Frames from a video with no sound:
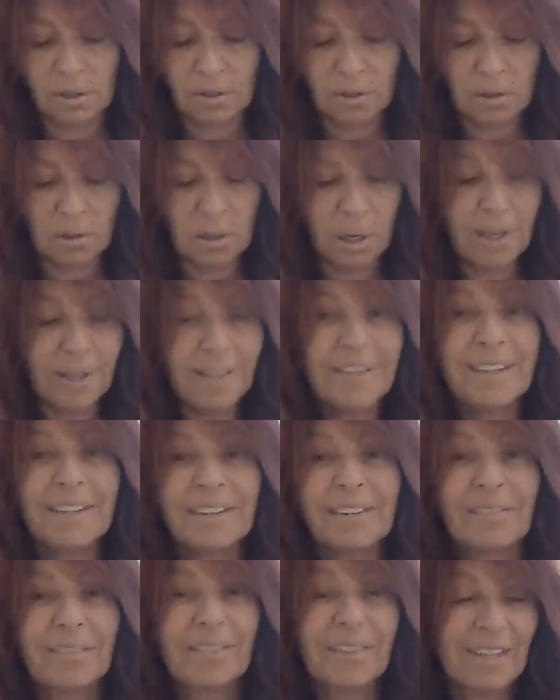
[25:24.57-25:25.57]
Alright?
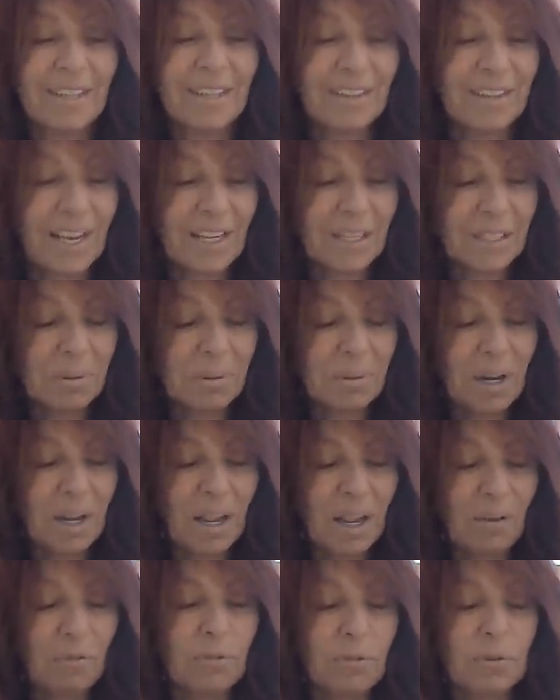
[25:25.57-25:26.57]
That's what I
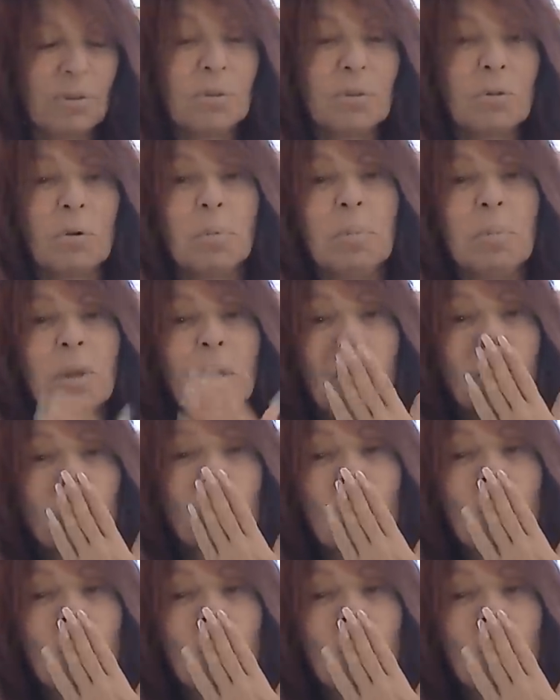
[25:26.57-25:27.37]
have for you, Scorpio.